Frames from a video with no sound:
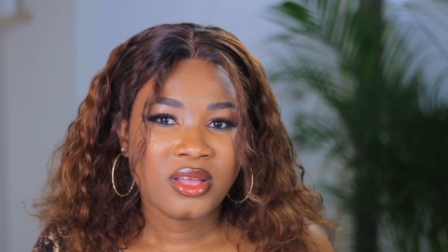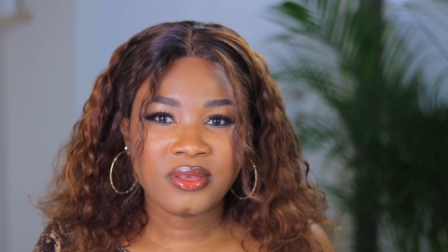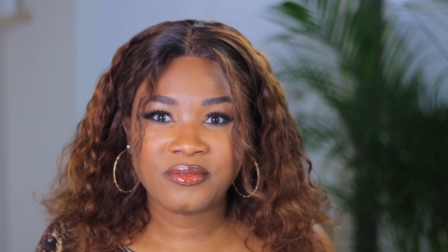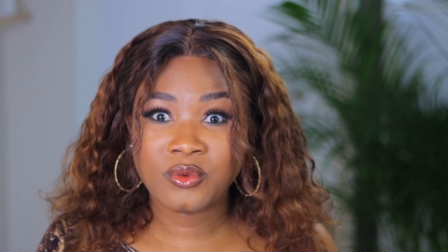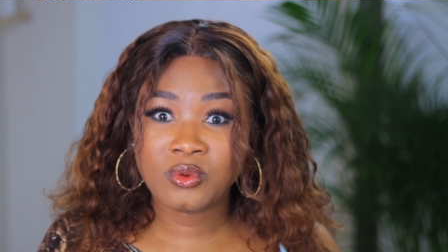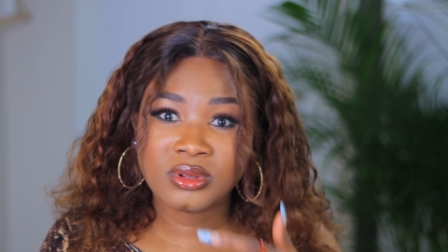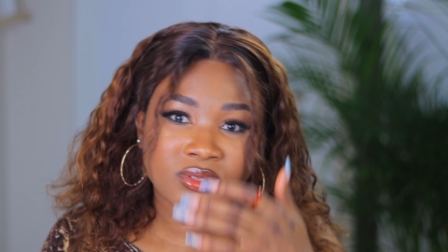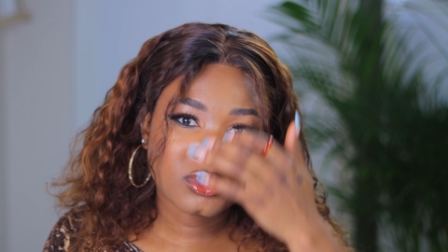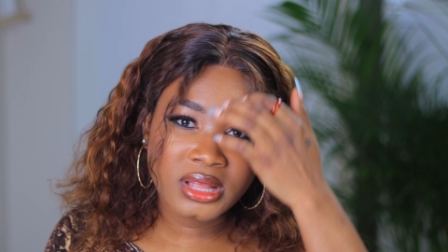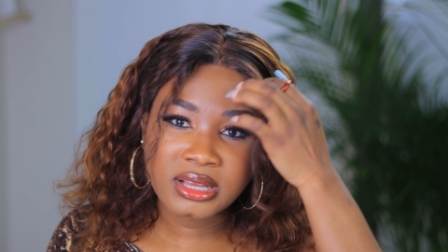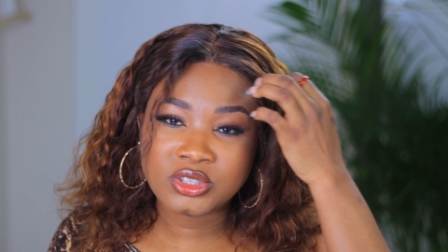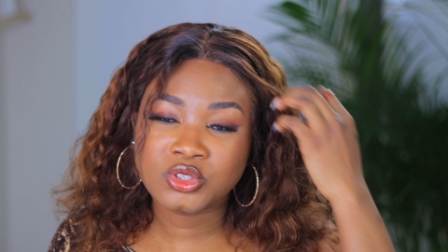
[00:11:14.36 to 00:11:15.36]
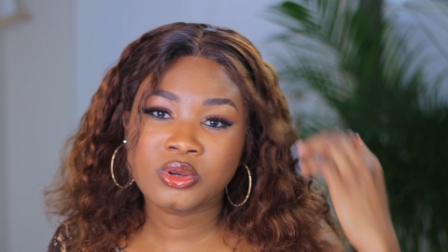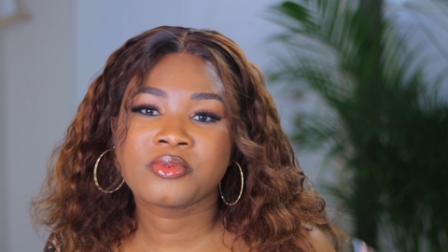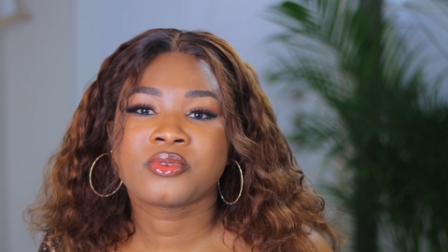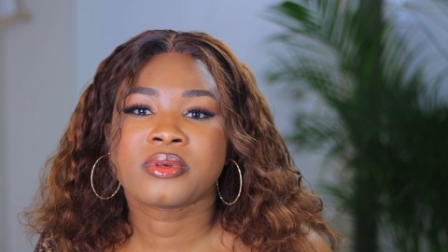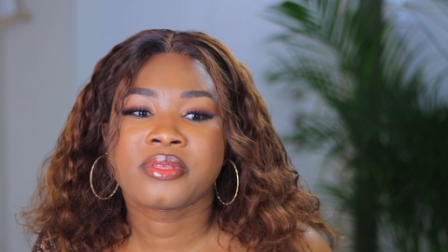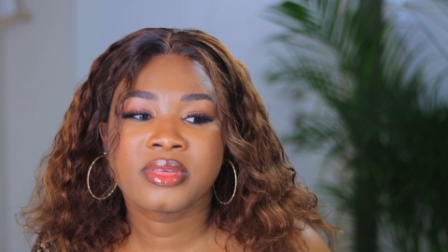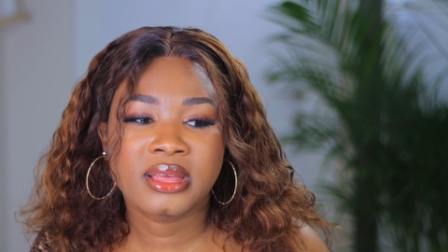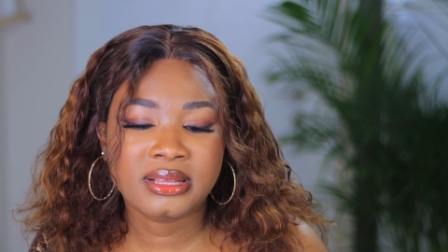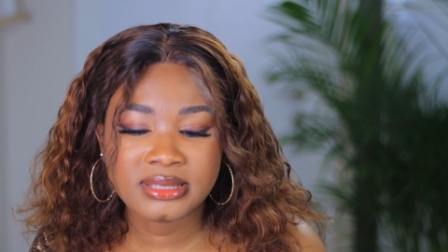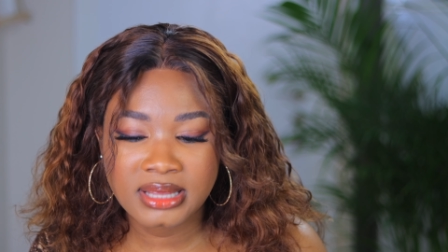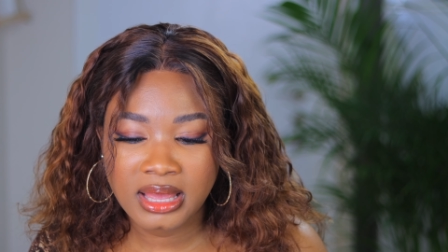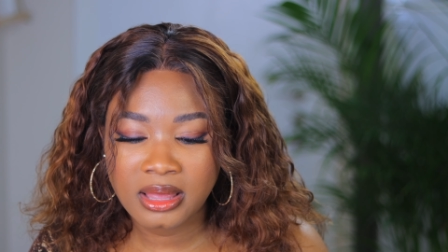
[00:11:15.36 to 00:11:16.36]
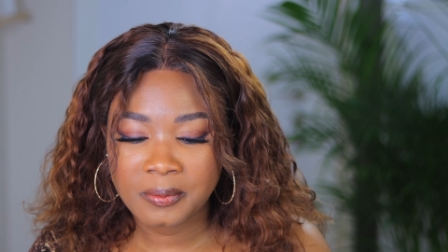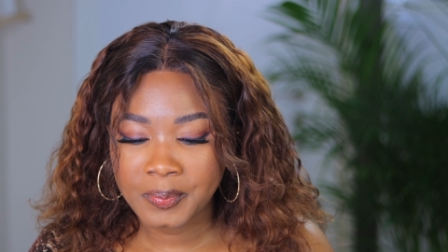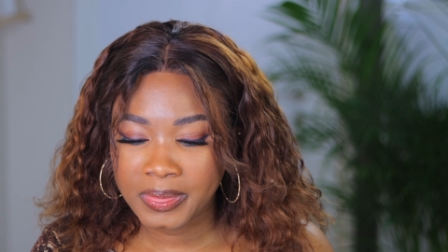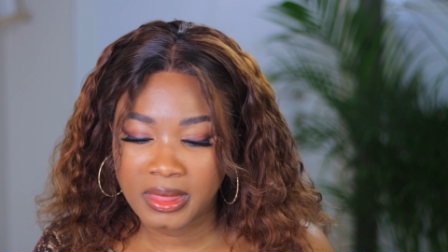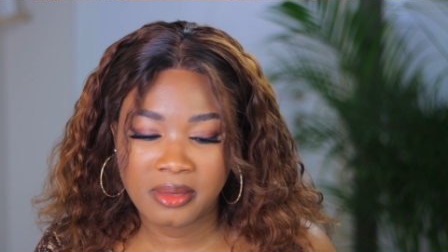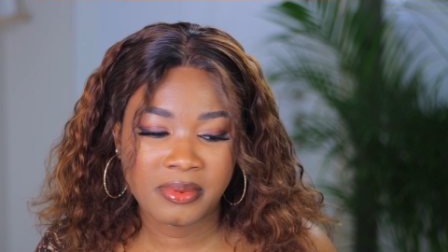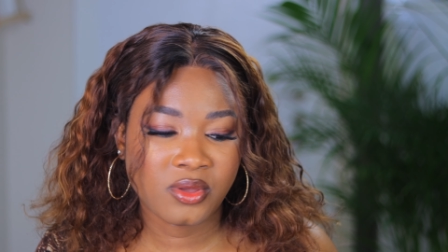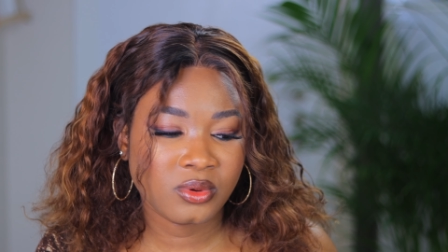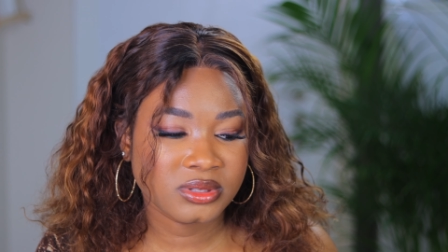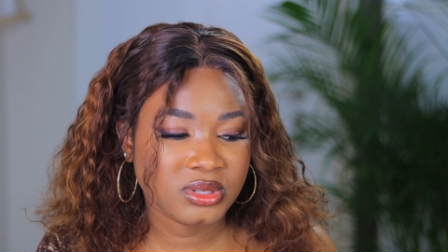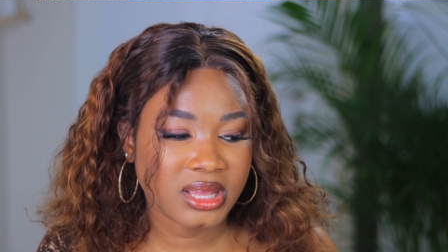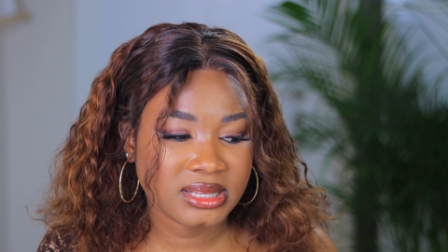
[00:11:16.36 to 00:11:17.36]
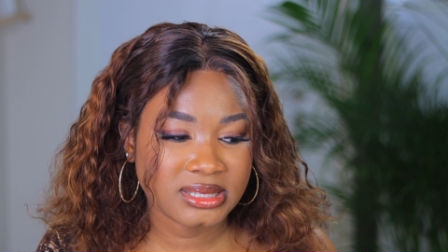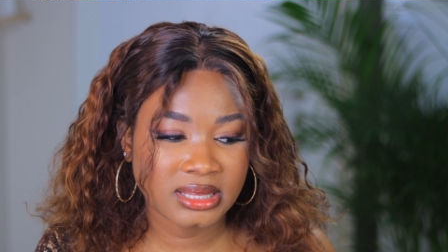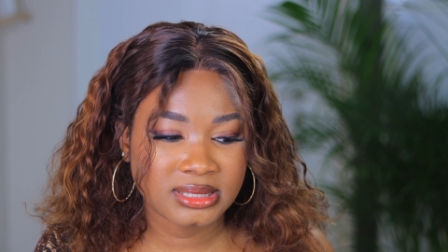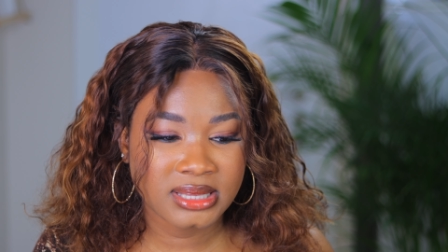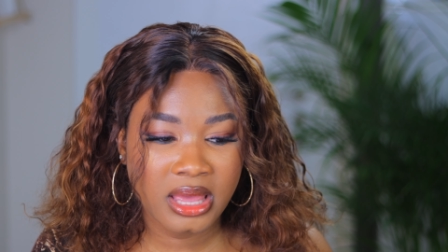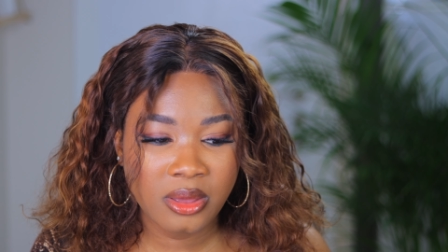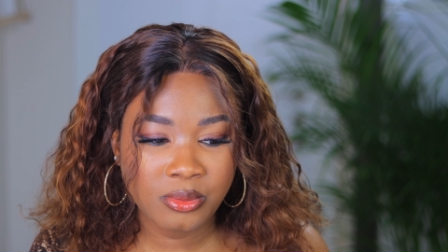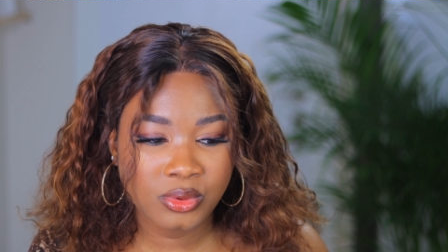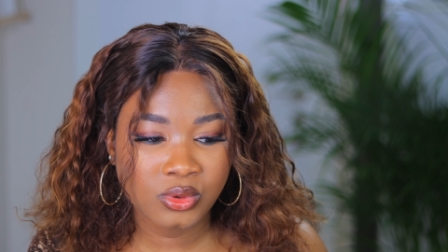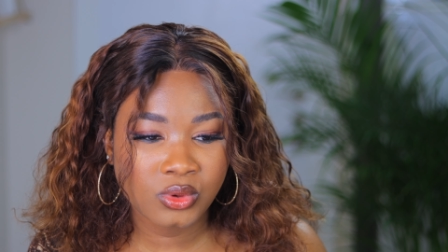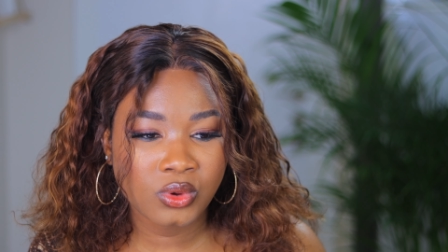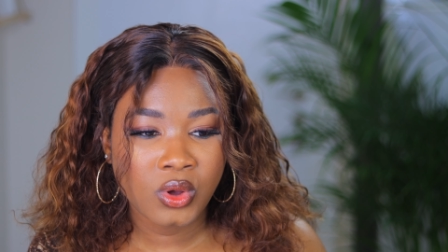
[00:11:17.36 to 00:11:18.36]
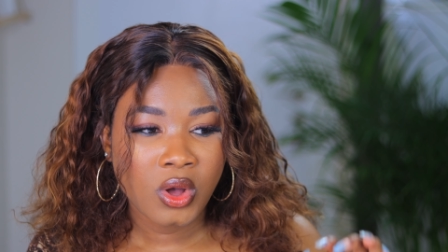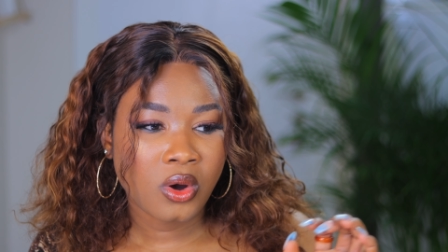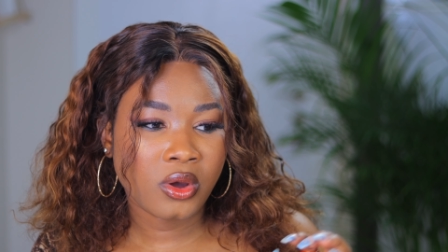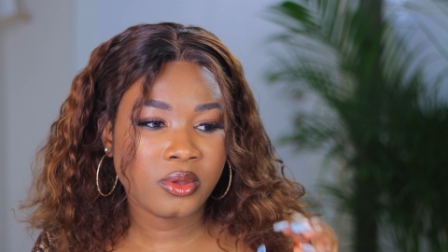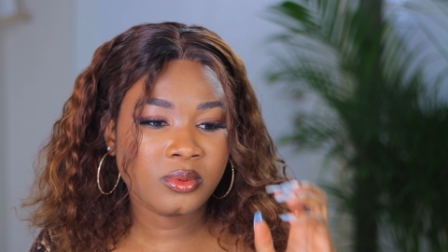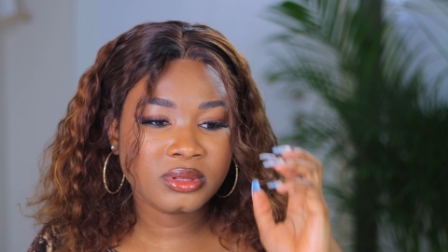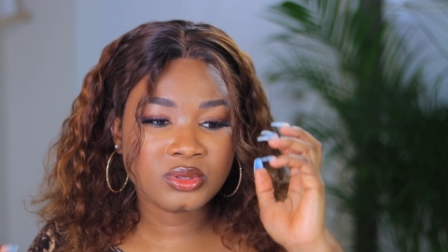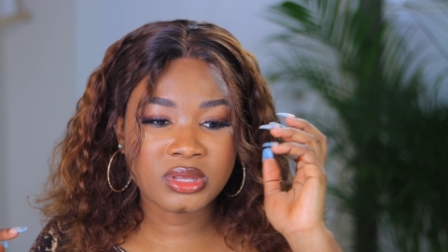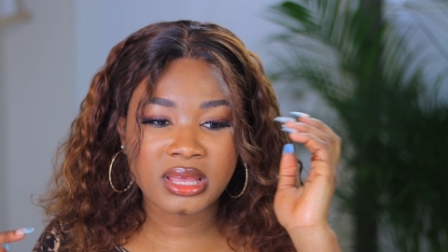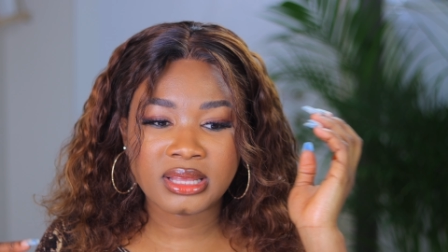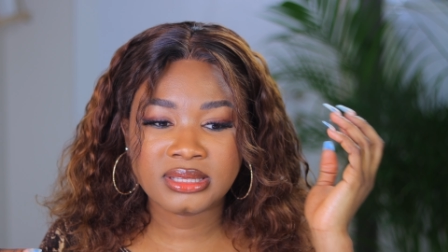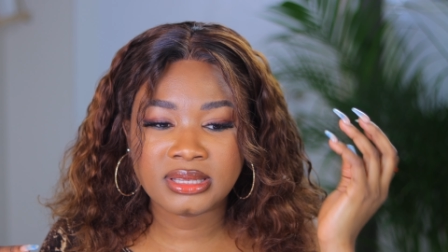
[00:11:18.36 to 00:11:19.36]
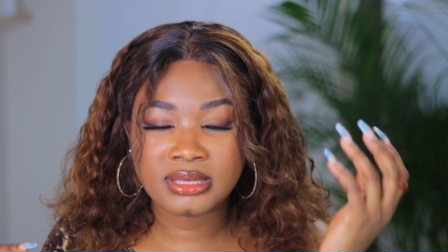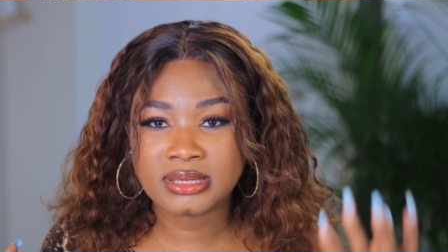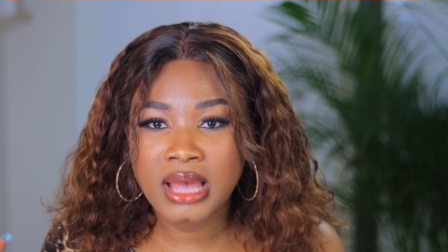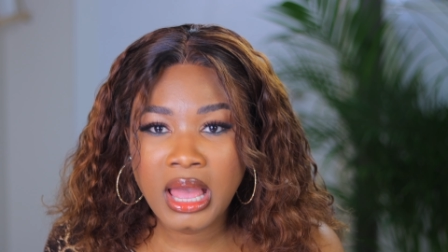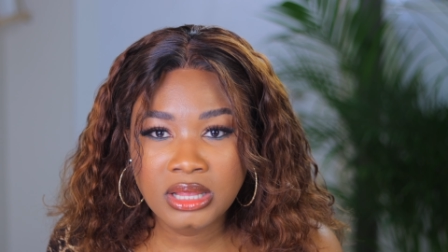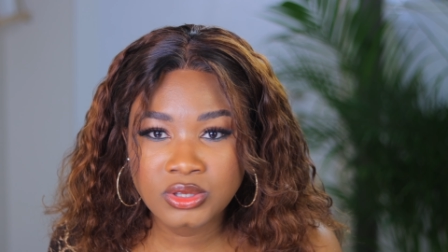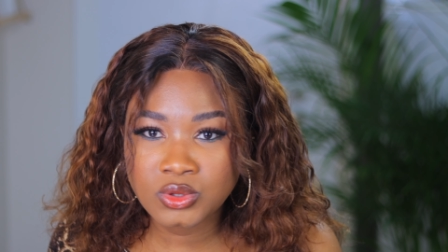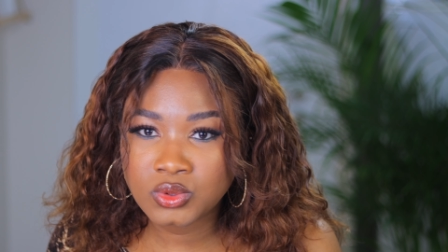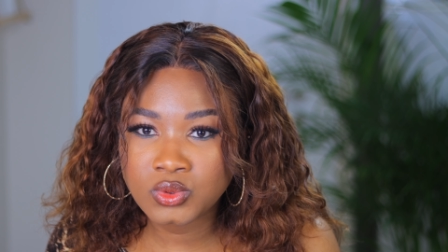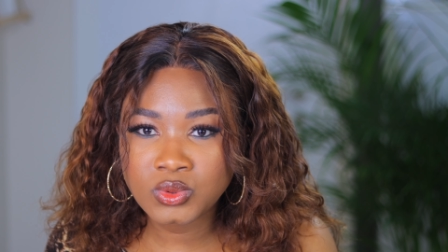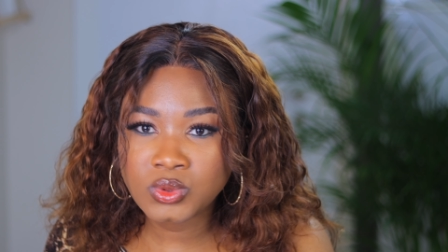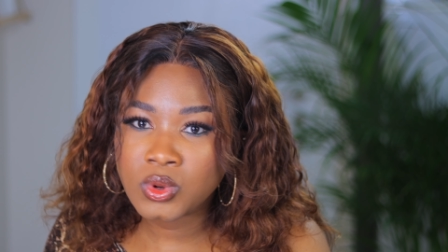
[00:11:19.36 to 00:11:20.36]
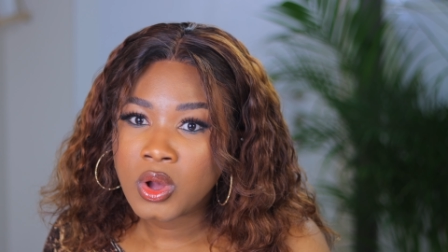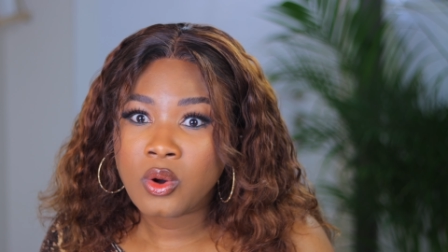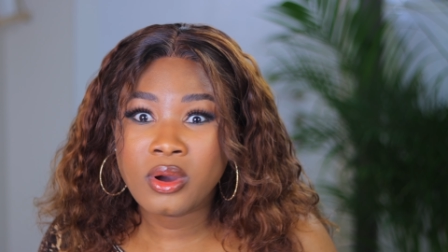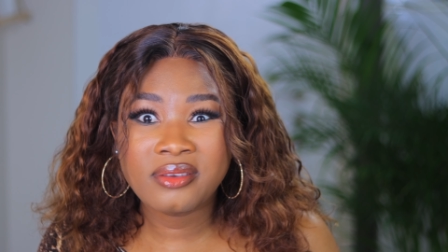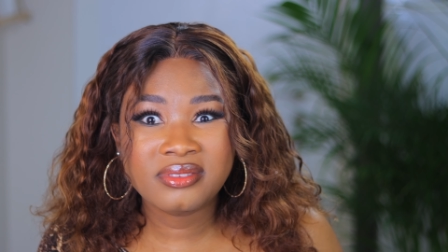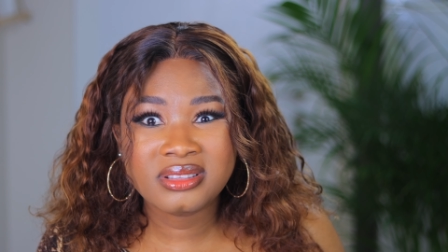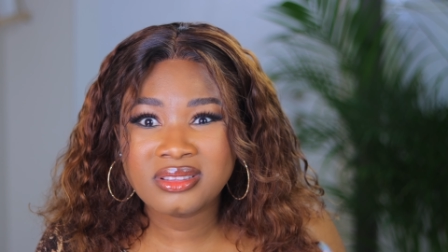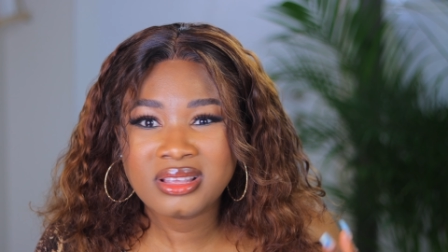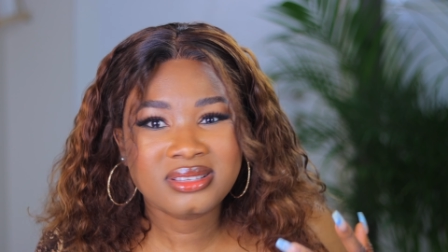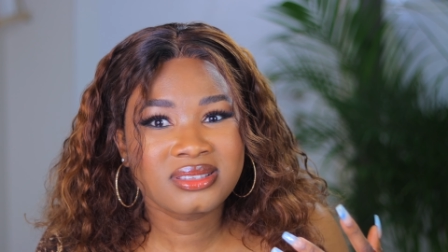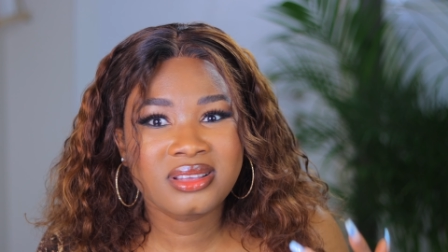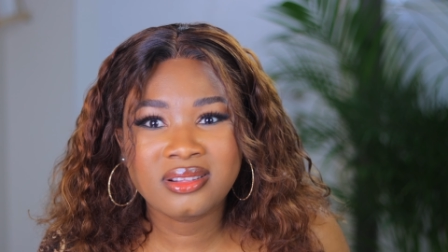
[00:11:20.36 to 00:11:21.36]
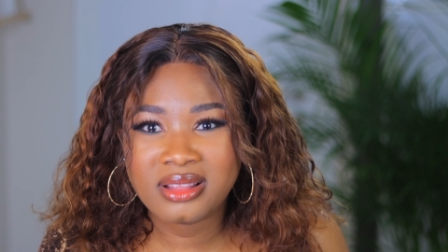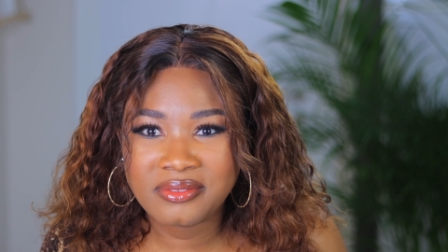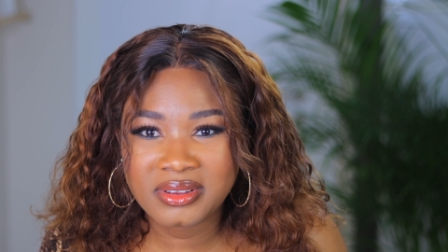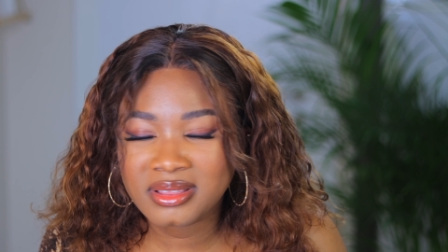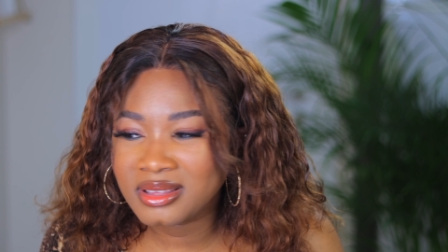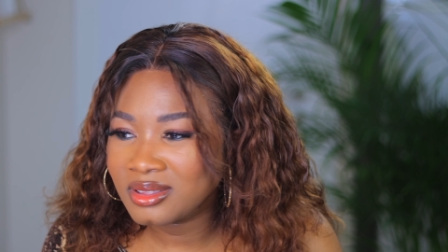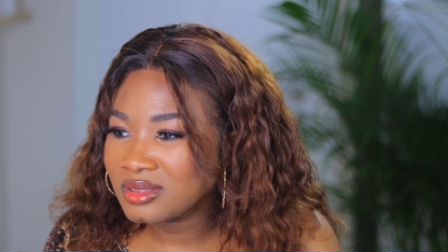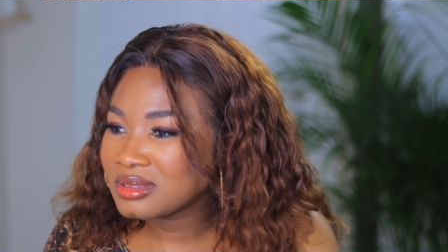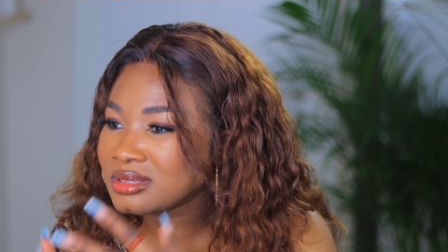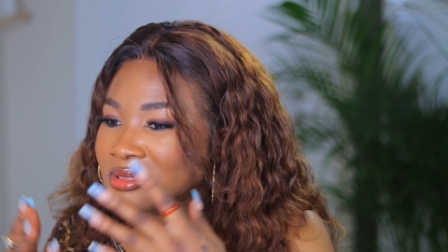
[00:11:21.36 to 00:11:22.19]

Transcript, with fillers: If you want to like shop for things like maybe you want to get a table or you want to get a side tool, or even they sell everything